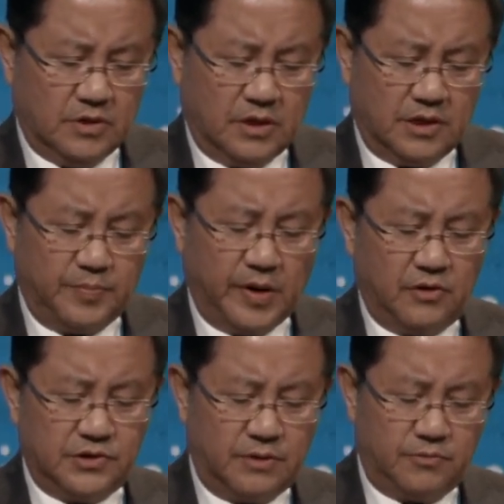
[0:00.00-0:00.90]
the
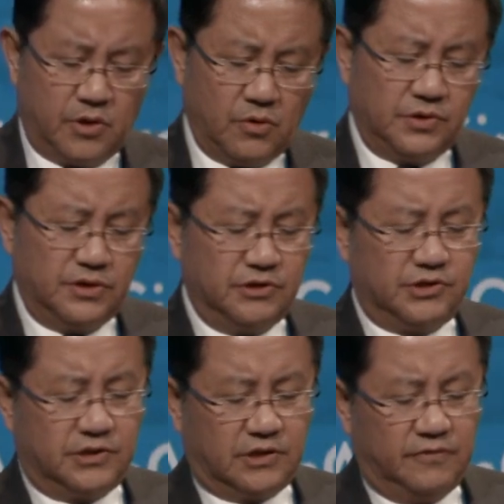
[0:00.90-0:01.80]
Belt and Road
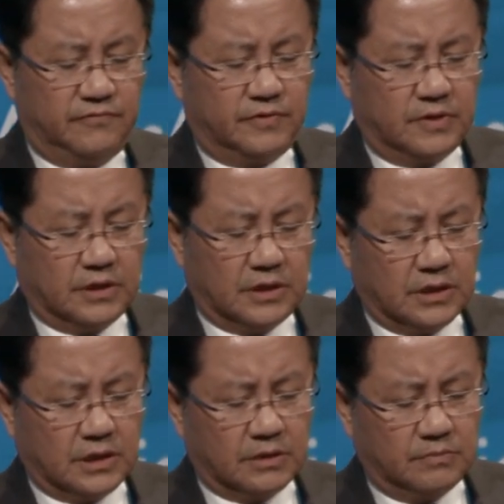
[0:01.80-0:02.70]
Initiative
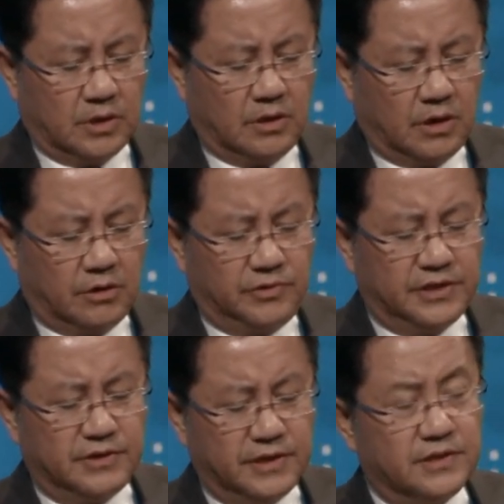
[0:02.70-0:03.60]

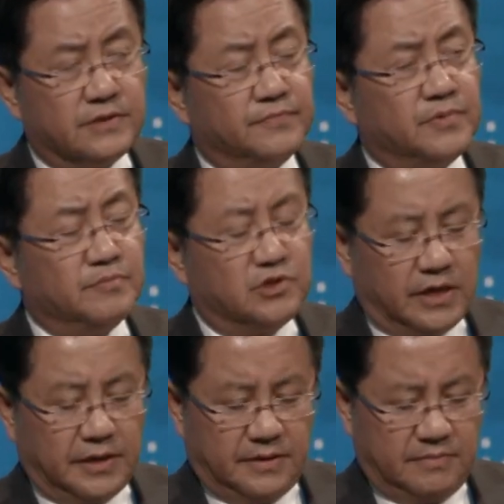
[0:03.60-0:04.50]
originates from
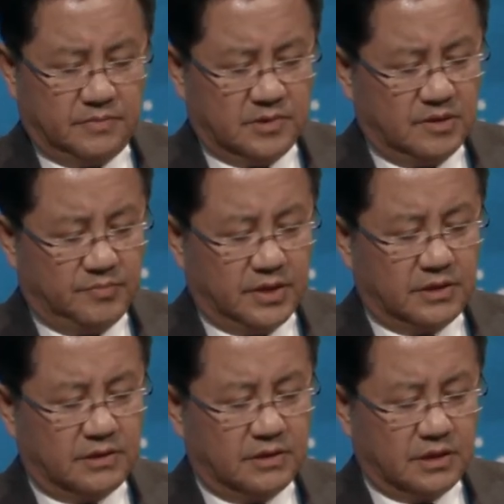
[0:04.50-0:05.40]
China,
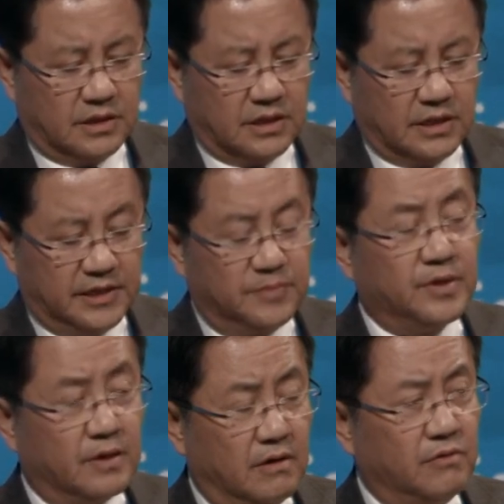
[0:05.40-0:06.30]
but it
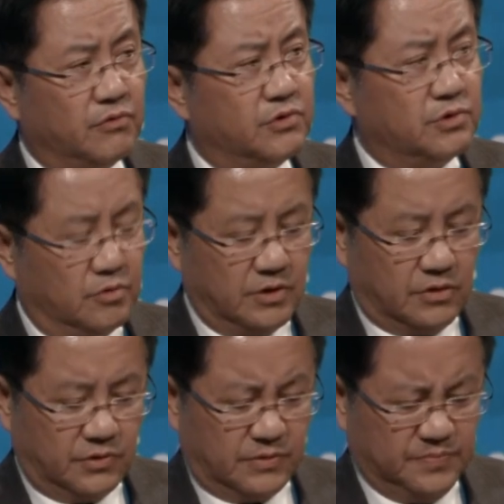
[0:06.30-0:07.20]
belongs to the
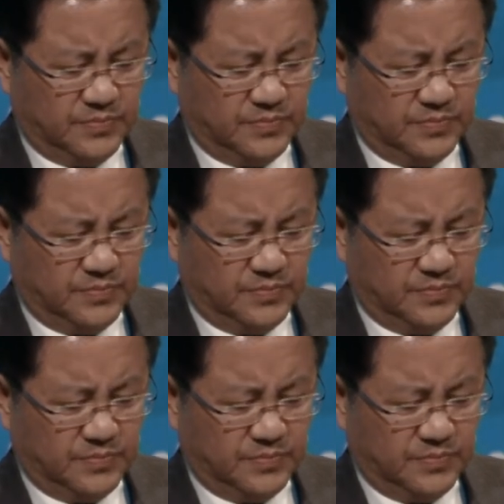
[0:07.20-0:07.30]
world.